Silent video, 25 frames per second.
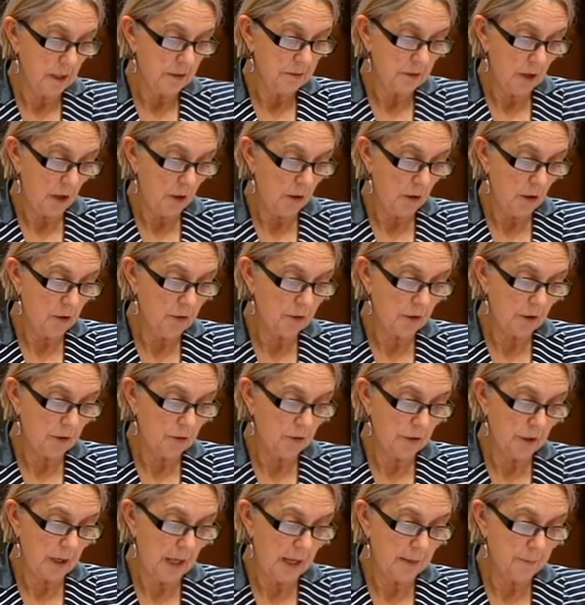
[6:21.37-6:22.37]
No longer
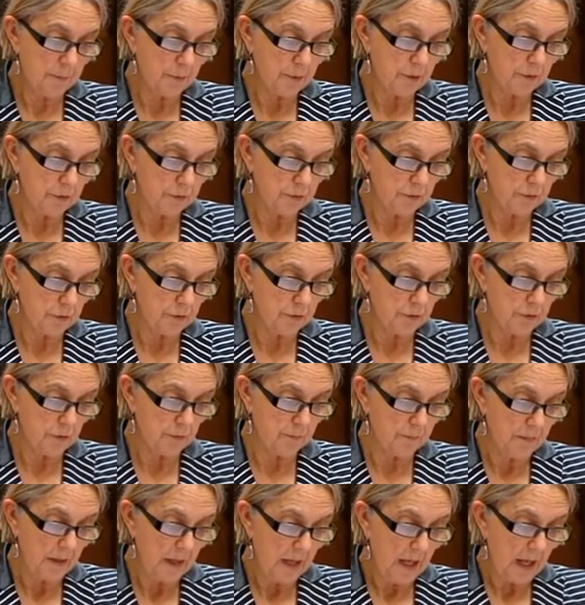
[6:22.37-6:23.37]
could Labor
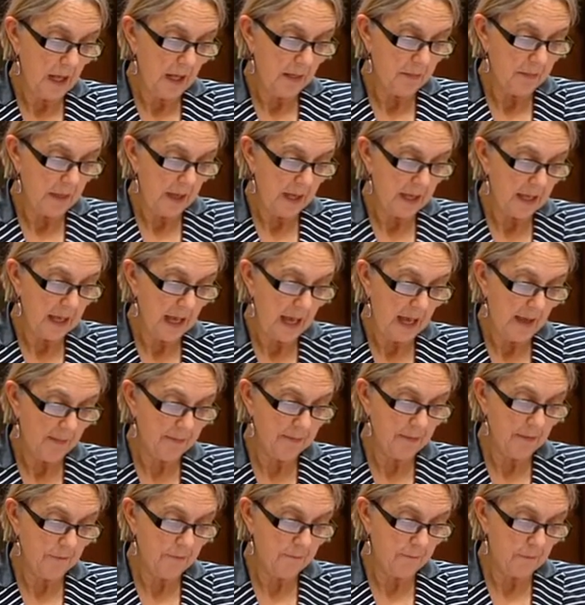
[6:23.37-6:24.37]
assume they had
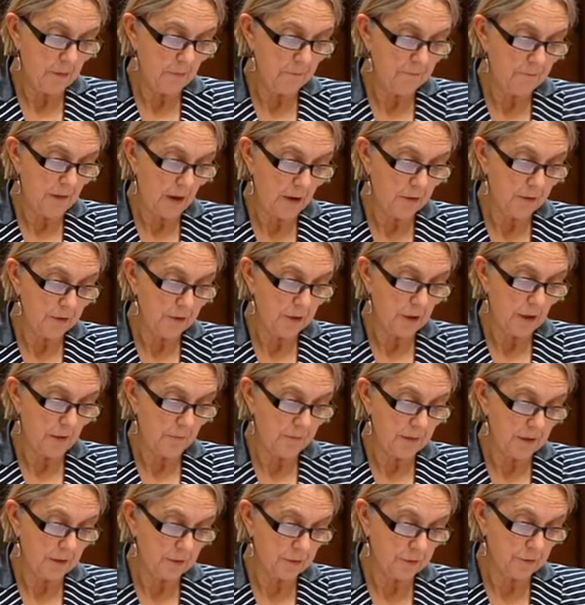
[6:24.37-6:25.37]
the vote of
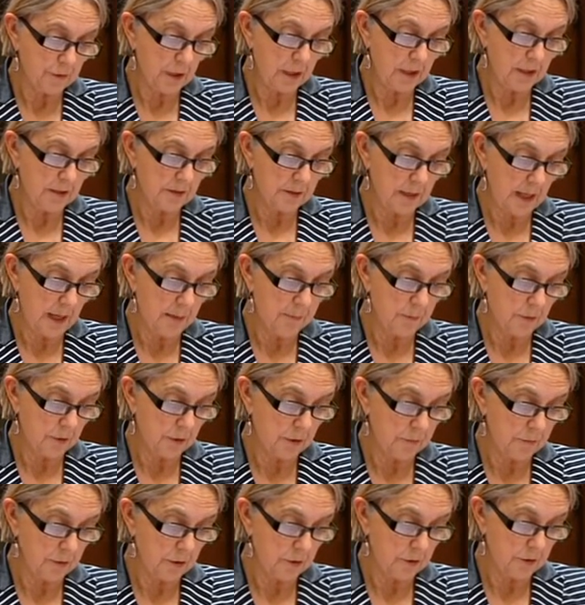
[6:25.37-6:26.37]
the Australian Tamil
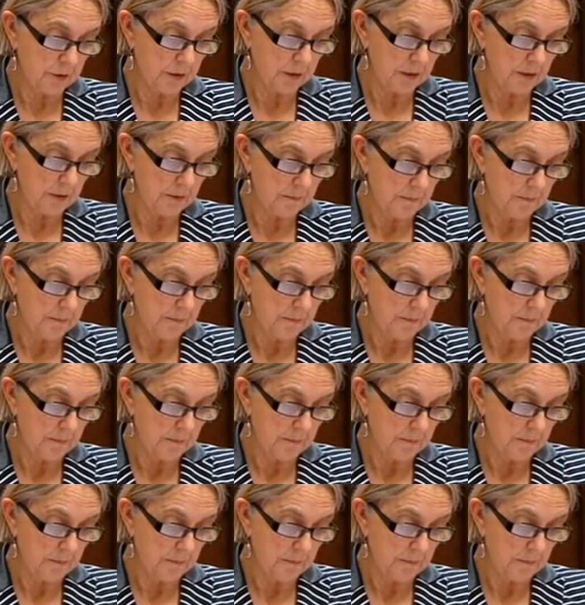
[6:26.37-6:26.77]
community.